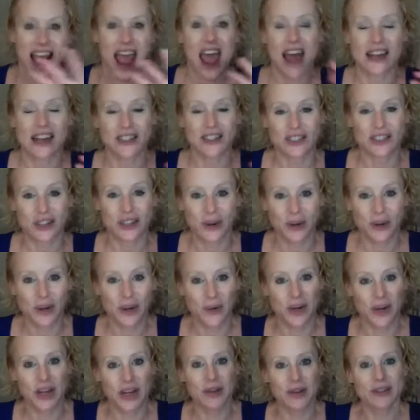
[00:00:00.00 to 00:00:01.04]
And so you
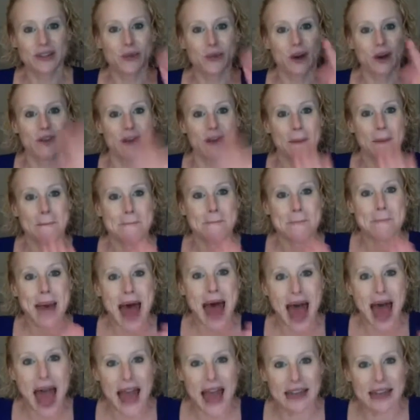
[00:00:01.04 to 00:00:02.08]
want to use more of a
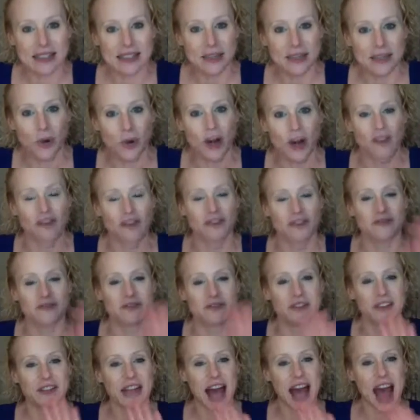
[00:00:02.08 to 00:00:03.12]
matte, more of a
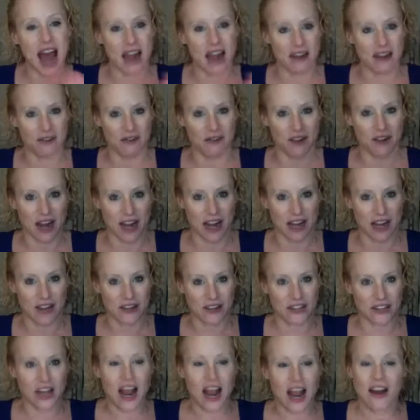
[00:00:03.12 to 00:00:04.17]
flat
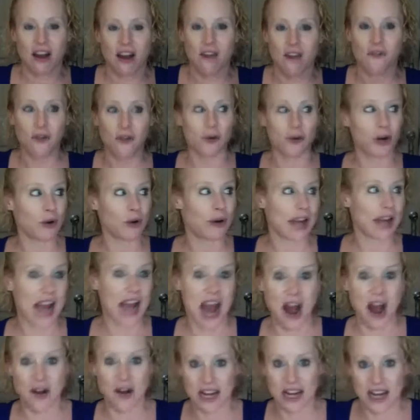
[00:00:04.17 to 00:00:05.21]
finish. Now, if you're going
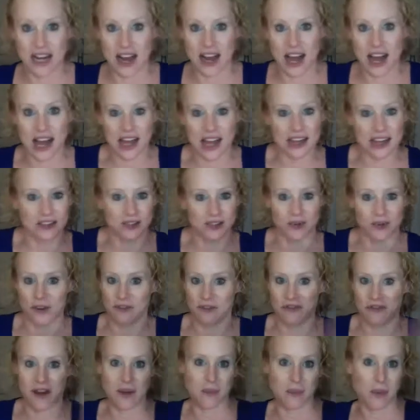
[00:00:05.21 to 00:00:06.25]
out at night to a
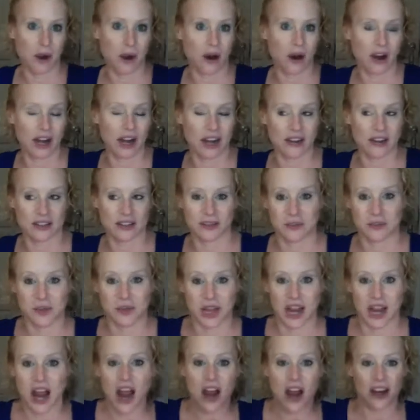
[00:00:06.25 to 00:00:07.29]
fun party or
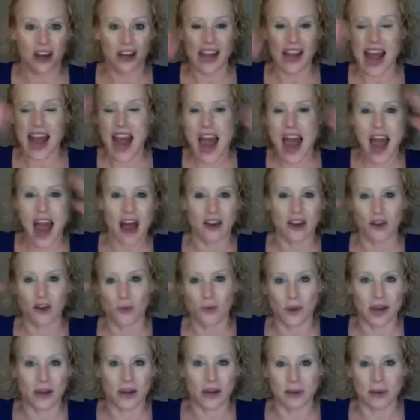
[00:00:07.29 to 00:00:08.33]
something, yeah, you
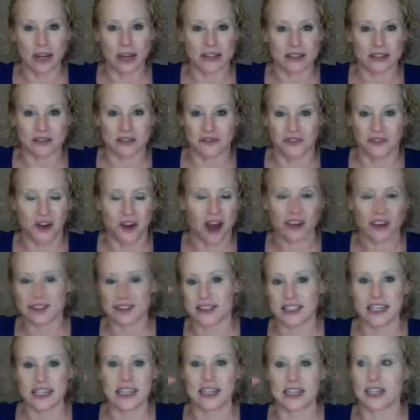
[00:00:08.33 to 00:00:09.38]
want to be as
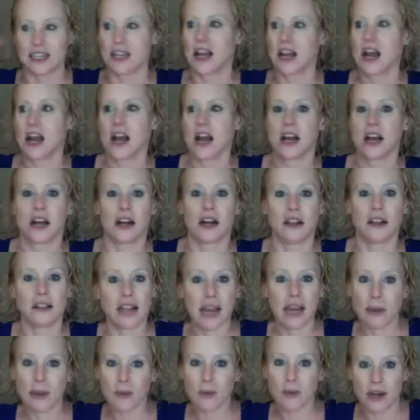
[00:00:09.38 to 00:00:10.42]
frosty and
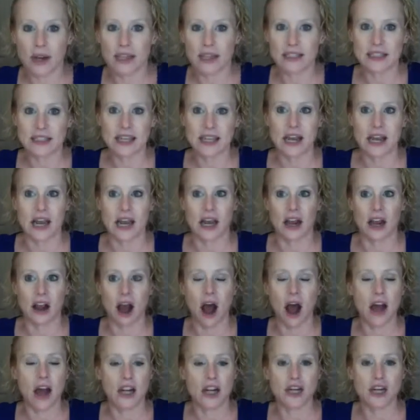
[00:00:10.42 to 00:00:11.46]
glamorous and
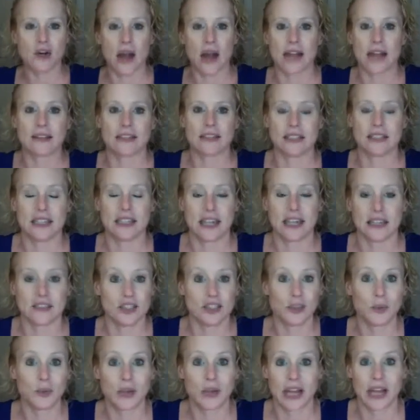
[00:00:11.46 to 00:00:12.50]
contrasty as
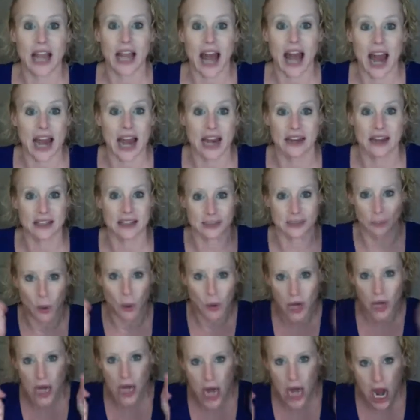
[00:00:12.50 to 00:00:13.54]
you would like,
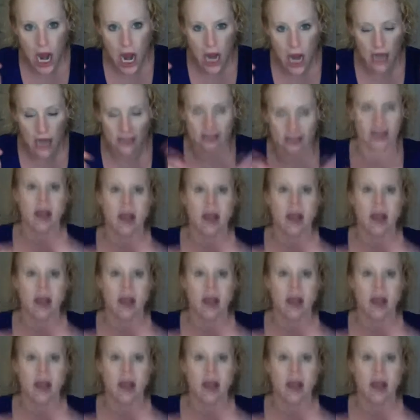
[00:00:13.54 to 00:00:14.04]
smoky eyes.